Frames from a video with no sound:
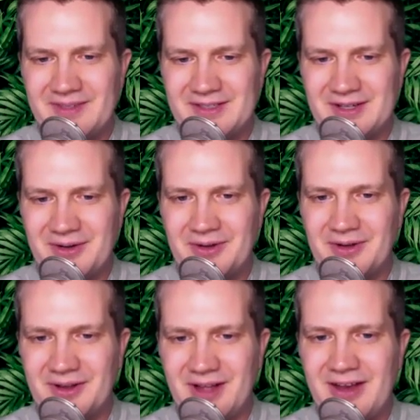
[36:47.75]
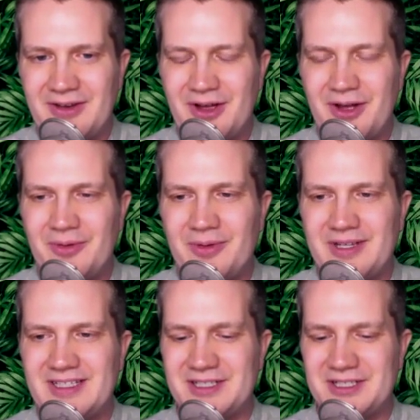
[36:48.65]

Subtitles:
So Glennon Doyle was